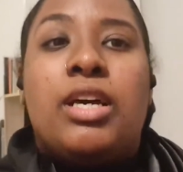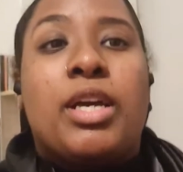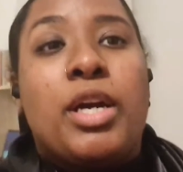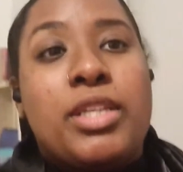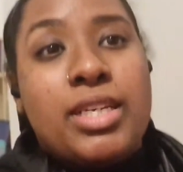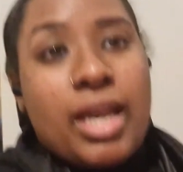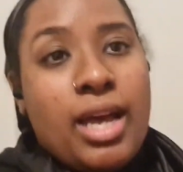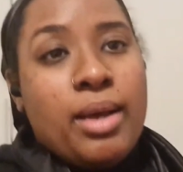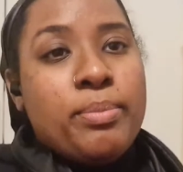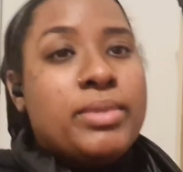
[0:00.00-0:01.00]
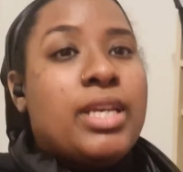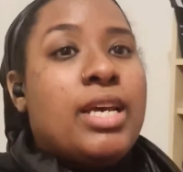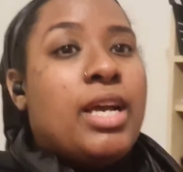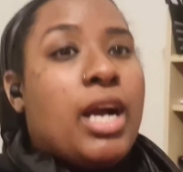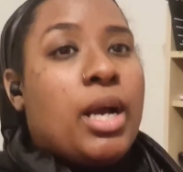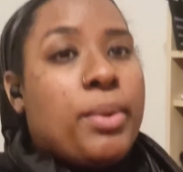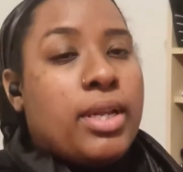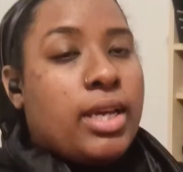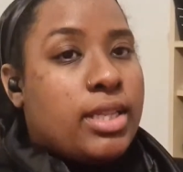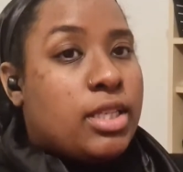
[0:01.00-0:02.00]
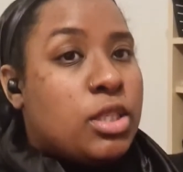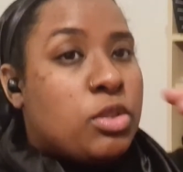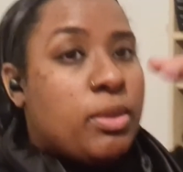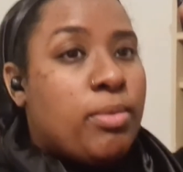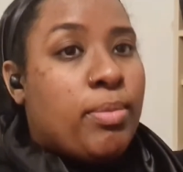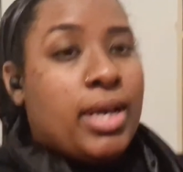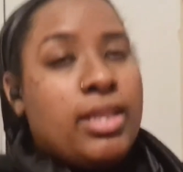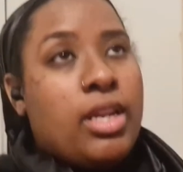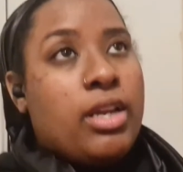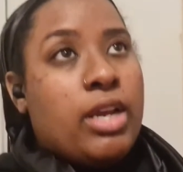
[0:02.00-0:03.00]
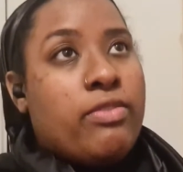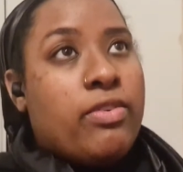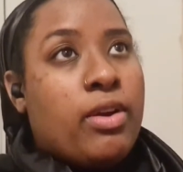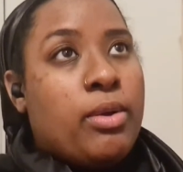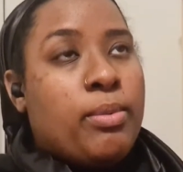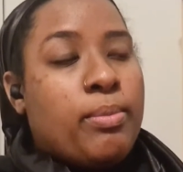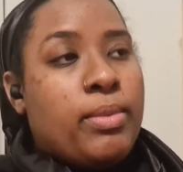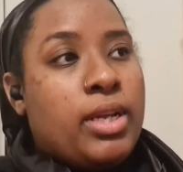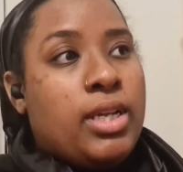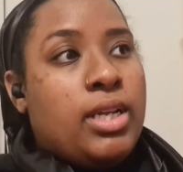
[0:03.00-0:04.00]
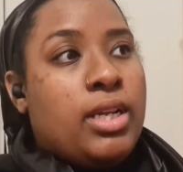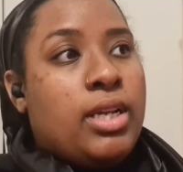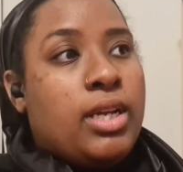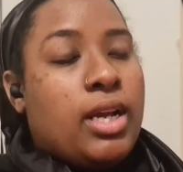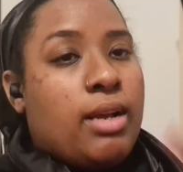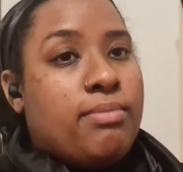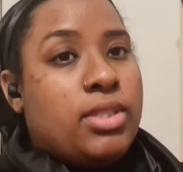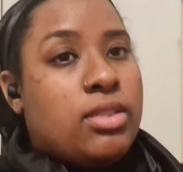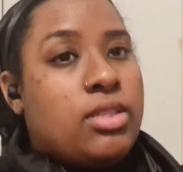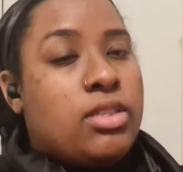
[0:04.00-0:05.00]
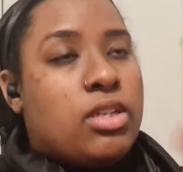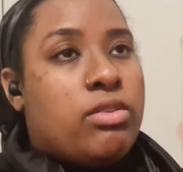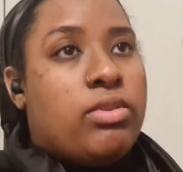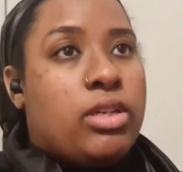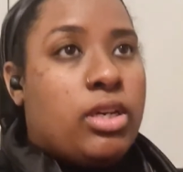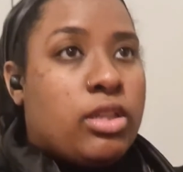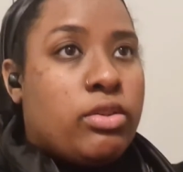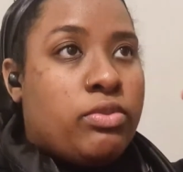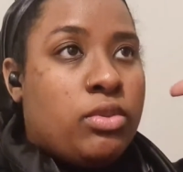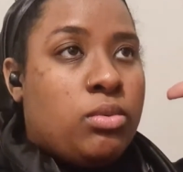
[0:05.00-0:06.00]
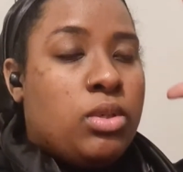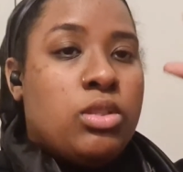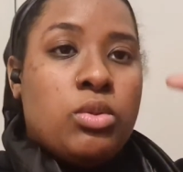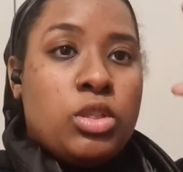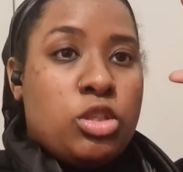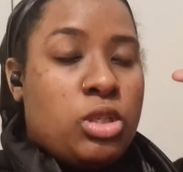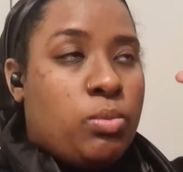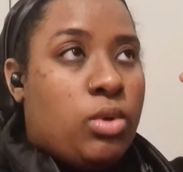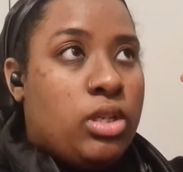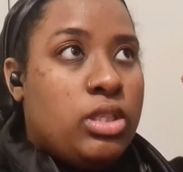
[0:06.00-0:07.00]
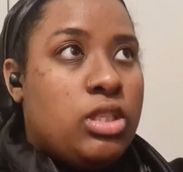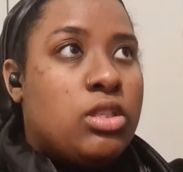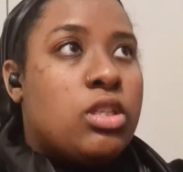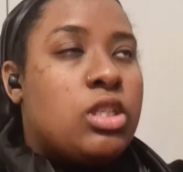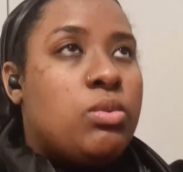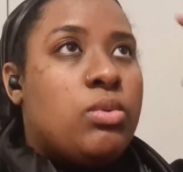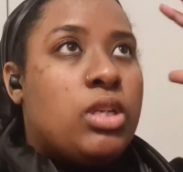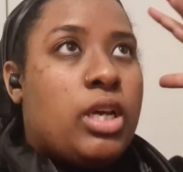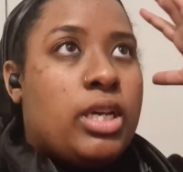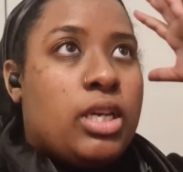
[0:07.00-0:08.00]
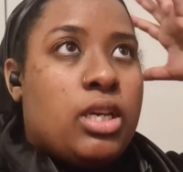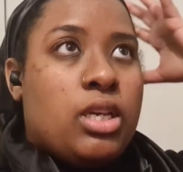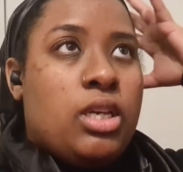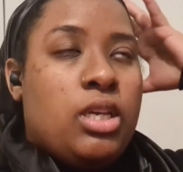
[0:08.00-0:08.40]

Like undercaps. I wear like this strip band that I get from Amazon instead of wearing like the full ones or the tube ones, because I don't want like